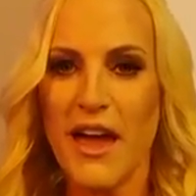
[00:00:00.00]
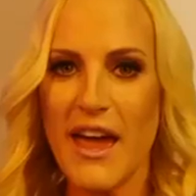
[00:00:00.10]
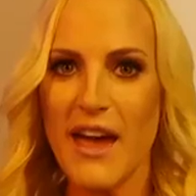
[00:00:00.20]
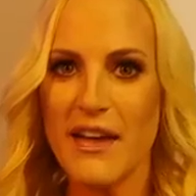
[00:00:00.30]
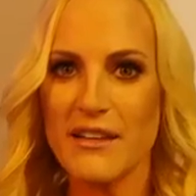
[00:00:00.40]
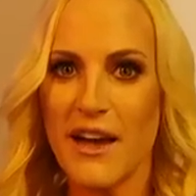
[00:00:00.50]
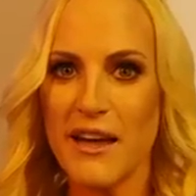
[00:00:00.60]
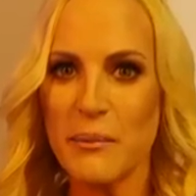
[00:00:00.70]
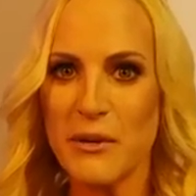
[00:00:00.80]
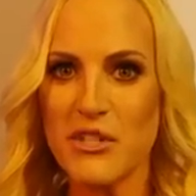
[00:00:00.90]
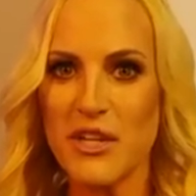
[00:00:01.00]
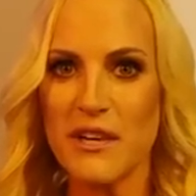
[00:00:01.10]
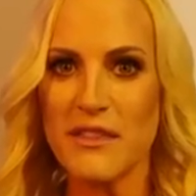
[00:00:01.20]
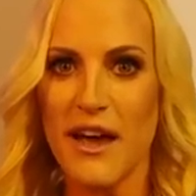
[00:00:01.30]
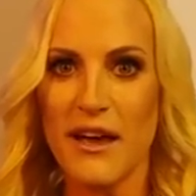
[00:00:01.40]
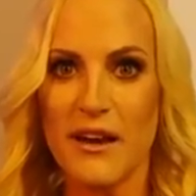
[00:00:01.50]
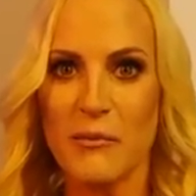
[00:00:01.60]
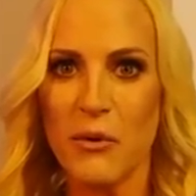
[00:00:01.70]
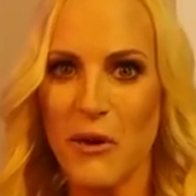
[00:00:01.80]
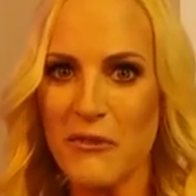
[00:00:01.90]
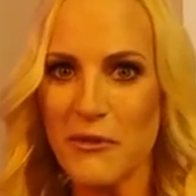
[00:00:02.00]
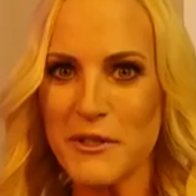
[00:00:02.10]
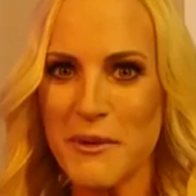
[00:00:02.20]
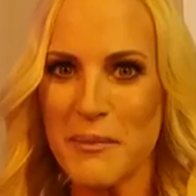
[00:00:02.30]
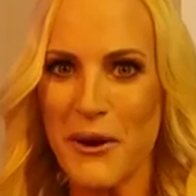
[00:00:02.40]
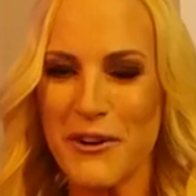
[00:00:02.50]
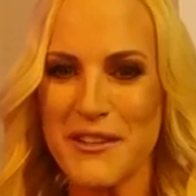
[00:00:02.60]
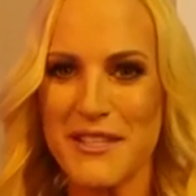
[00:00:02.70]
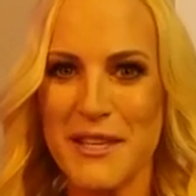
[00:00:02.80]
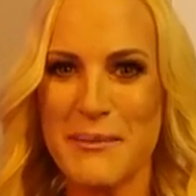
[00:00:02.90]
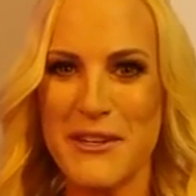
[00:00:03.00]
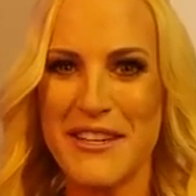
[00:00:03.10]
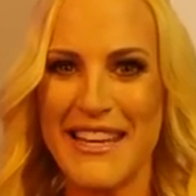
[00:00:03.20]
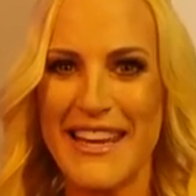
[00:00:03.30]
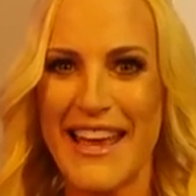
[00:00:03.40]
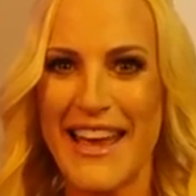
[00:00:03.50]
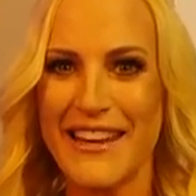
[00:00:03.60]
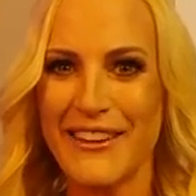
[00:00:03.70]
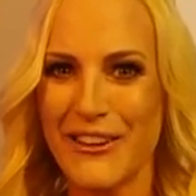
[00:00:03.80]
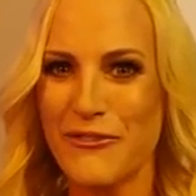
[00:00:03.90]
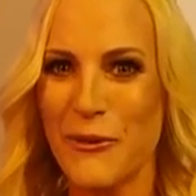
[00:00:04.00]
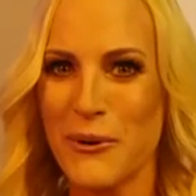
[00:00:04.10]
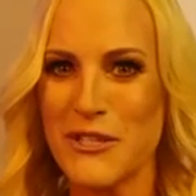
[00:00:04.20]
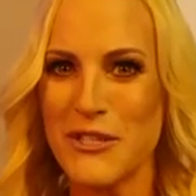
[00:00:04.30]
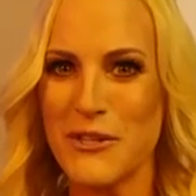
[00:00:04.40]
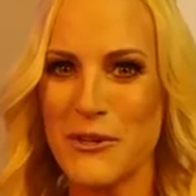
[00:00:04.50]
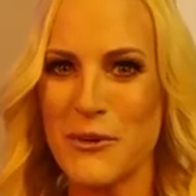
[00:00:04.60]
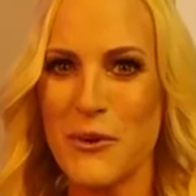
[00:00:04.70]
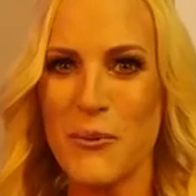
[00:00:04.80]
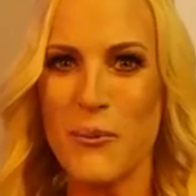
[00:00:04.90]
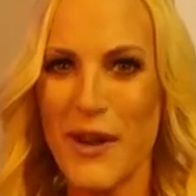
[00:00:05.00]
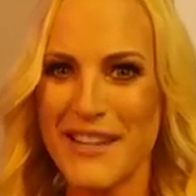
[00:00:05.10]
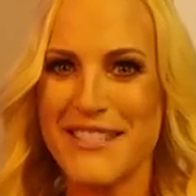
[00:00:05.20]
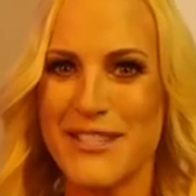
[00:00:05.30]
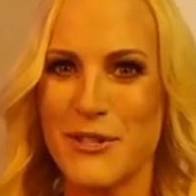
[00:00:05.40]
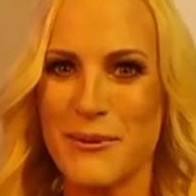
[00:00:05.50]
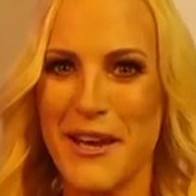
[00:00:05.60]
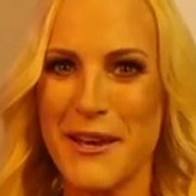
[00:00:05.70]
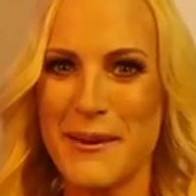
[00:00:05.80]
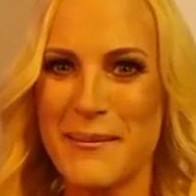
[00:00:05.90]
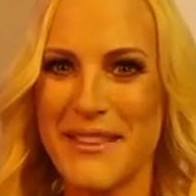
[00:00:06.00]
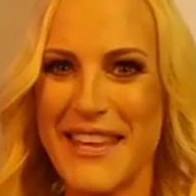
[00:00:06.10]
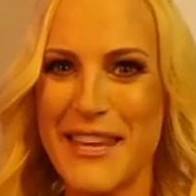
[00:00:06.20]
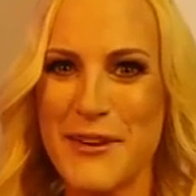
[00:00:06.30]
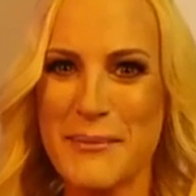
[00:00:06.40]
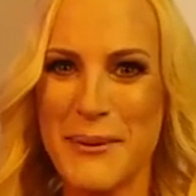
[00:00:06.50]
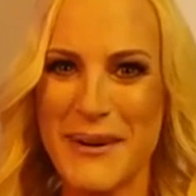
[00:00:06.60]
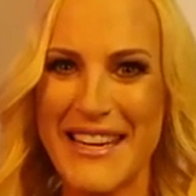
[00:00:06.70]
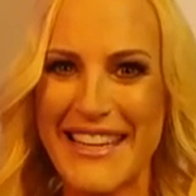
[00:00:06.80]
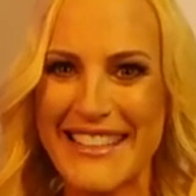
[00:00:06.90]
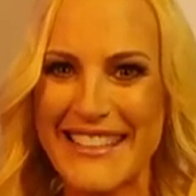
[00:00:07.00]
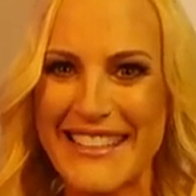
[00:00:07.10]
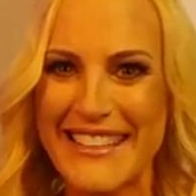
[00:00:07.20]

And I appreciate that. I'm grateful to be a part of this community, and I look forward to what is to come. Thank you, Marie.